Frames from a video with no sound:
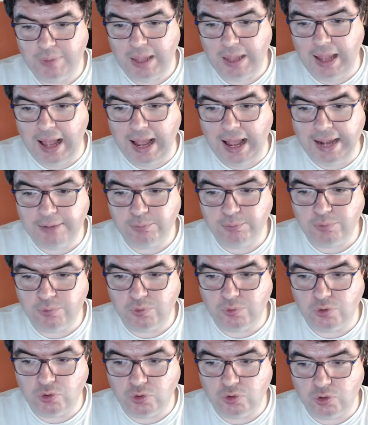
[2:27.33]
I
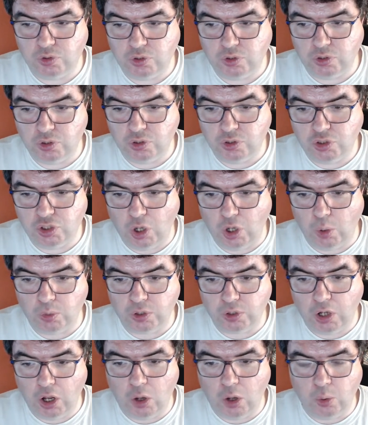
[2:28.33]
don't
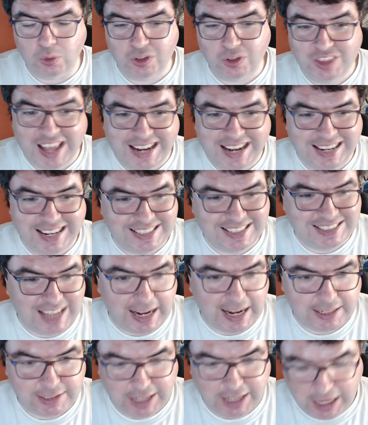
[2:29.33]
own that
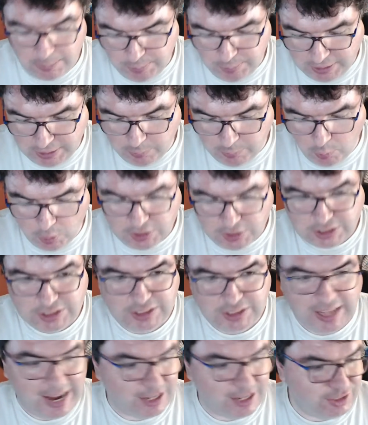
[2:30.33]
exact copy anymore. This
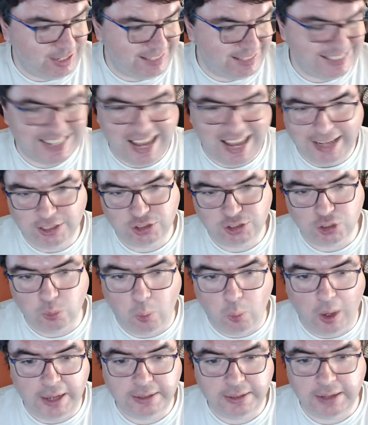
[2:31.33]
is actually a nicer
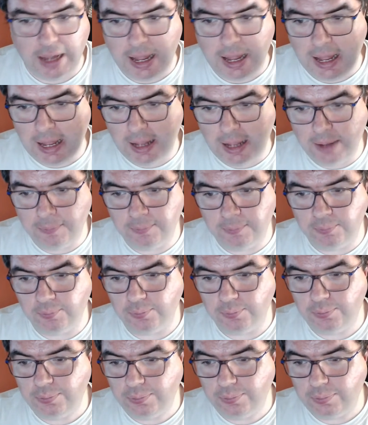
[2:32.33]
one. Um,
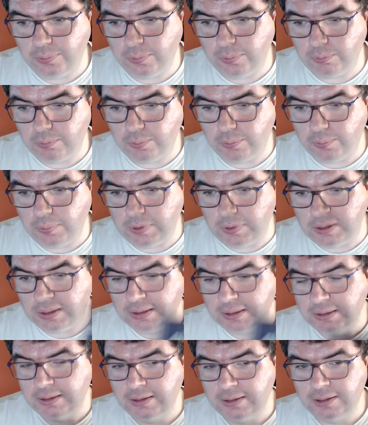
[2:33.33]

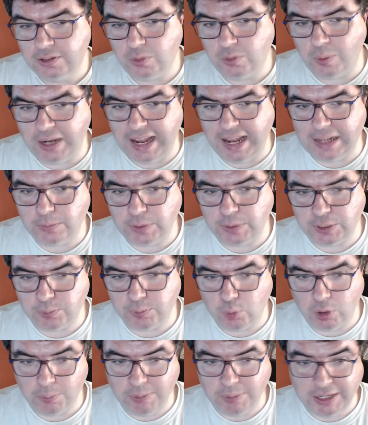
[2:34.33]
the one I had is much
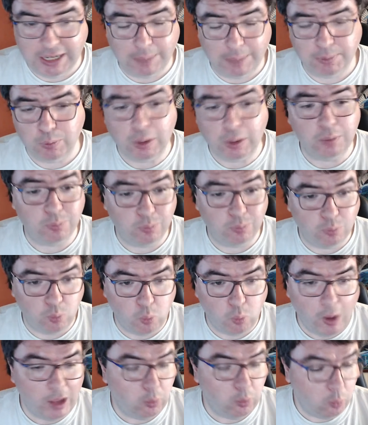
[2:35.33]
more beat up and well
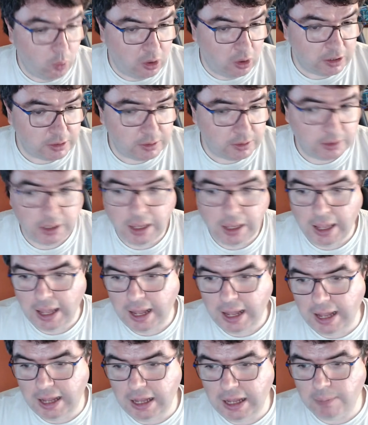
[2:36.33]
well worn.
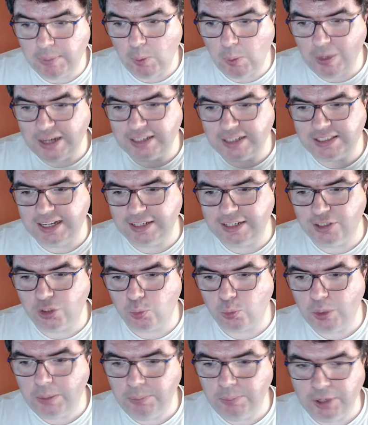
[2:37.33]
Uh, but when I decided to
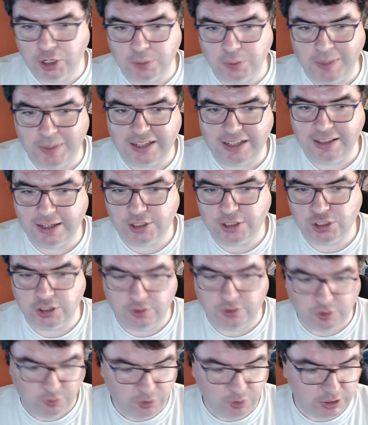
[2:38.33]
rebuild my collection
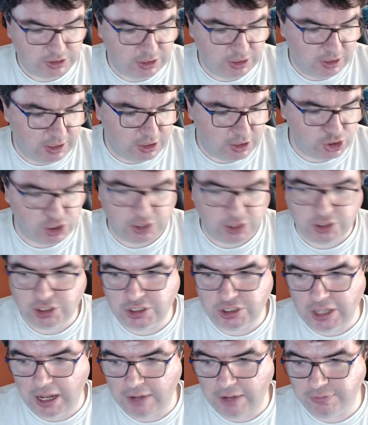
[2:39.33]
of the first edition
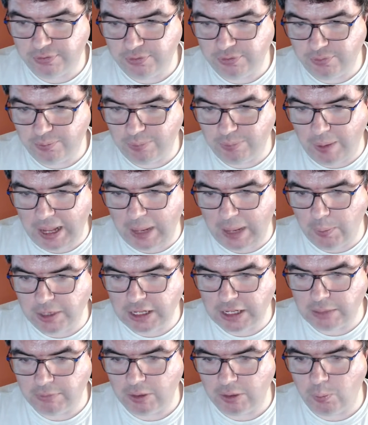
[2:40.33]
stuff, I went
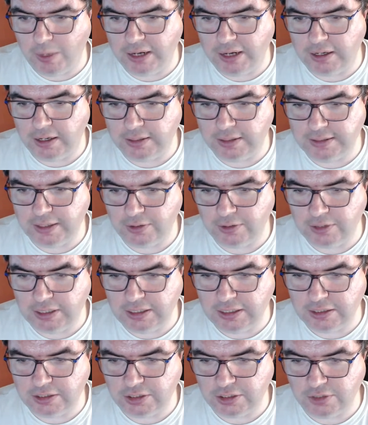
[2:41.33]
out of my way to hunt down the
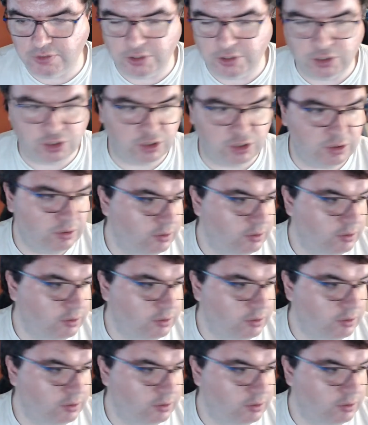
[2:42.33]
Easley version.